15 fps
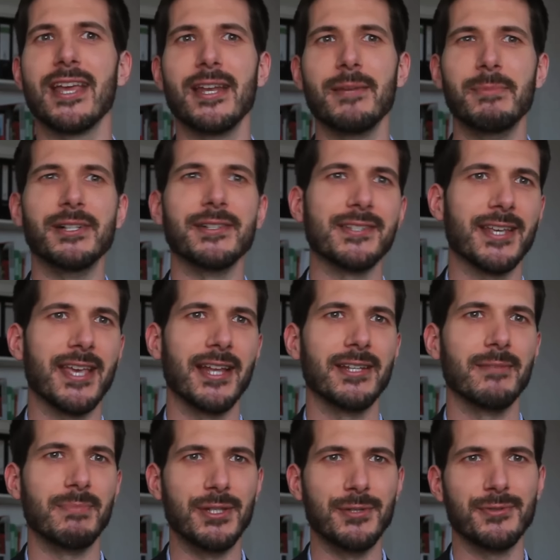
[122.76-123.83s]
animals get
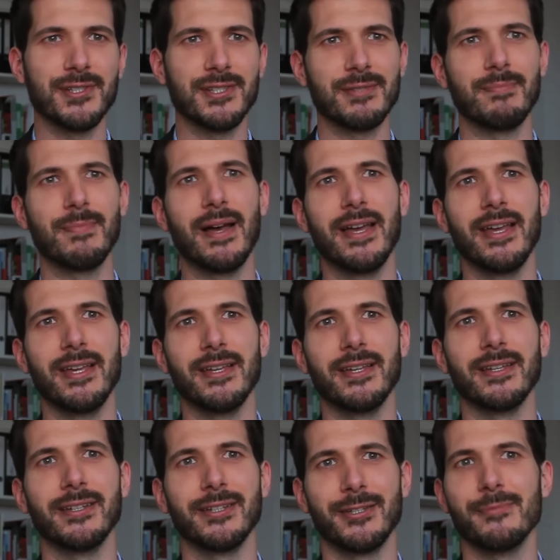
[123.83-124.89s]
abused
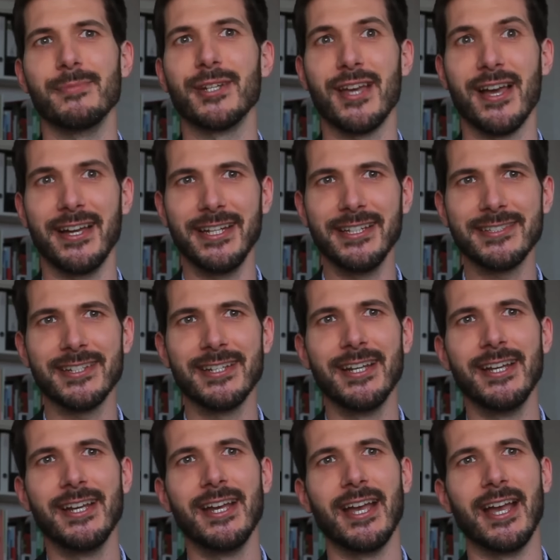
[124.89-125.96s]
by humankind,
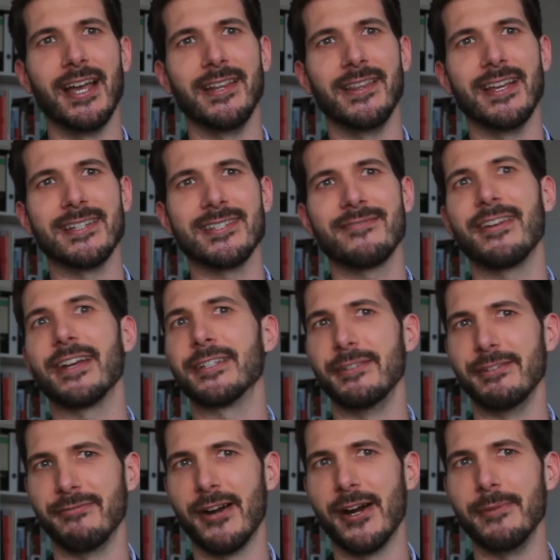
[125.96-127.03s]
and that's
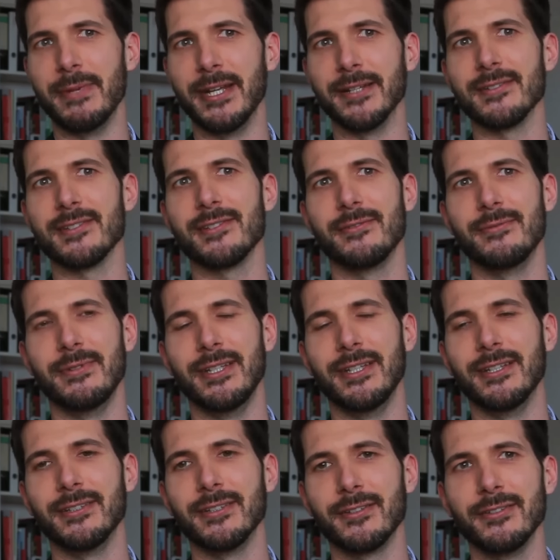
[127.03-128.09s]
factory farming. So
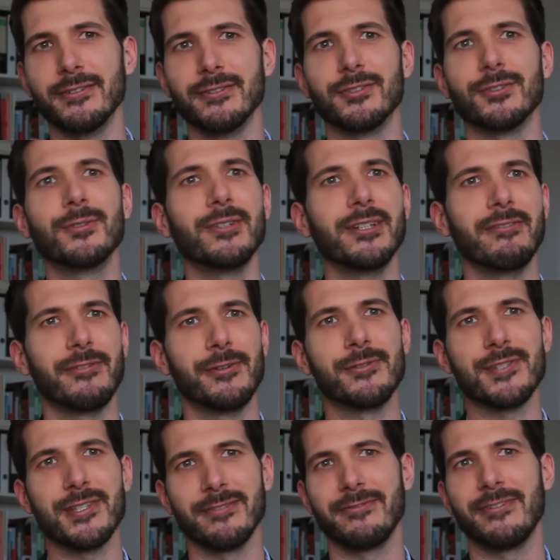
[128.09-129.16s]
we totally
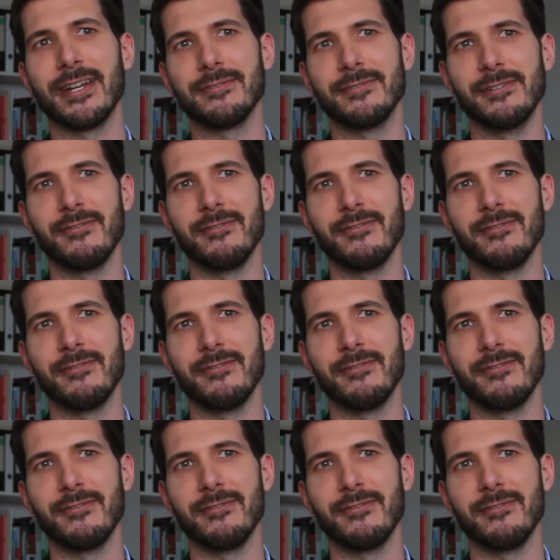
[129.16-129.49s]
focus on factory